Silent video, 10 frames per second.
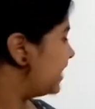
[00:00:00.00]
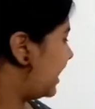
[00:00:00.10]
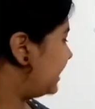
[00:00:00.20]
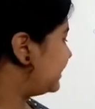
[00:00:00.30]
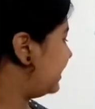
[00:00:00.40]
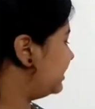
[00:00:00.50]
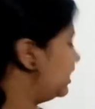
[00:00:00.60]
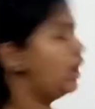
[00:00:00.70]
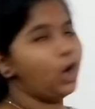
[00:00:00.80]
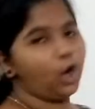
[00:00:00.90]
And then
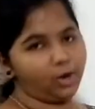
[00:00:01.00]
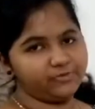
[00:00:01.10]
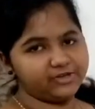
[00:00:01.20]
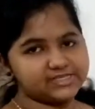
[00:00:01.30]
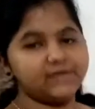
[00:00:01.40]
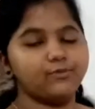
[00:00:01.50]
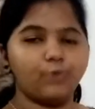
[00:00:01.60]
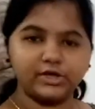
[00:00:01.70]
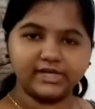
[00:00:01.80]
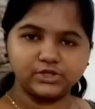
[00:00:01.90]
obviously
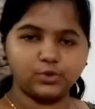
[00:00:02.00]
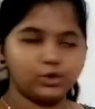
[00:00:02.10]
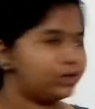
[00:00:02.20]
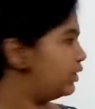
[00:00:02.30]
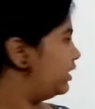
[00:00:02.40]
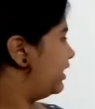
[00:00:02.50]
what I told you,